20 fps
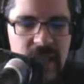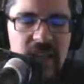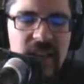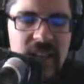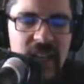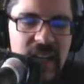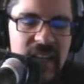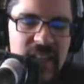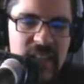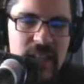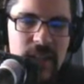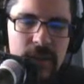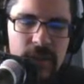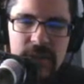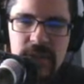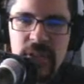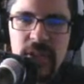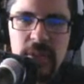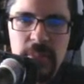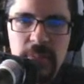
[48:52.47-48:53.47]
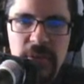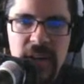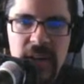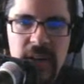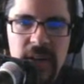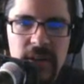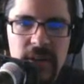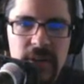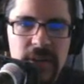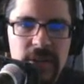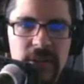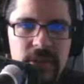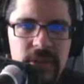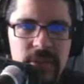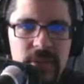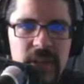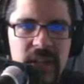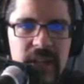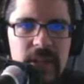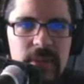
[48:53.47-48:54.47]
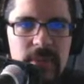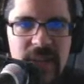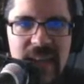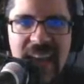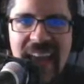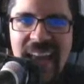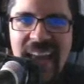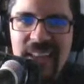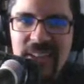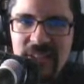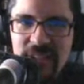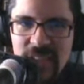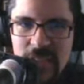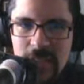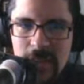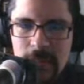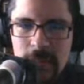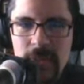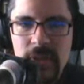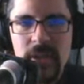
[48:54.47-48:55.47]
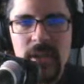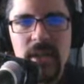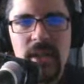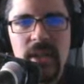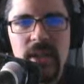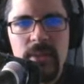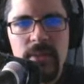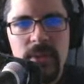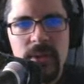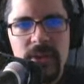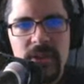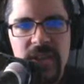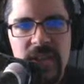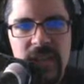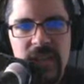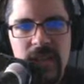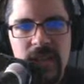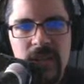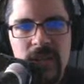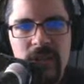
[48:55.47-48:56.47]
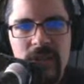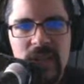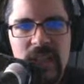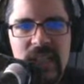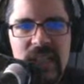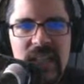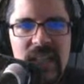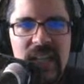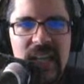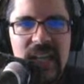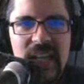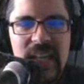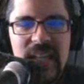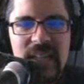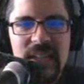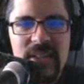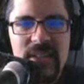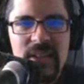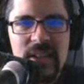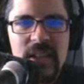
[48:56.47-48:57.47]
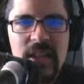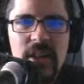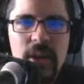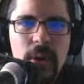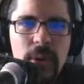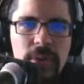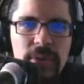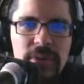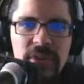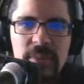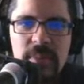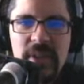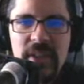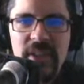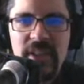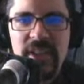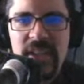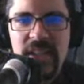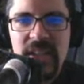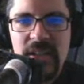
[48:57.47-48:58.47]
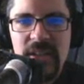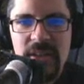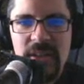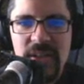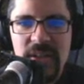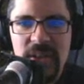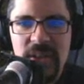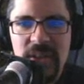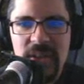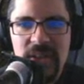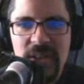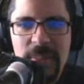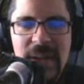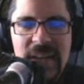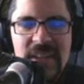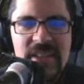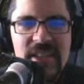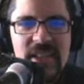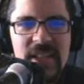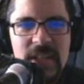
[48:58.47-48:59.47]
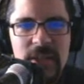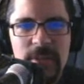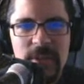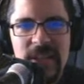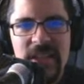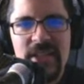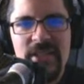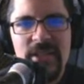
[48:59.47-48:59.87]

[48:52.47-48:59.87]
God hears our prayers, right? We ask him for things, and ultimately the best thing that we can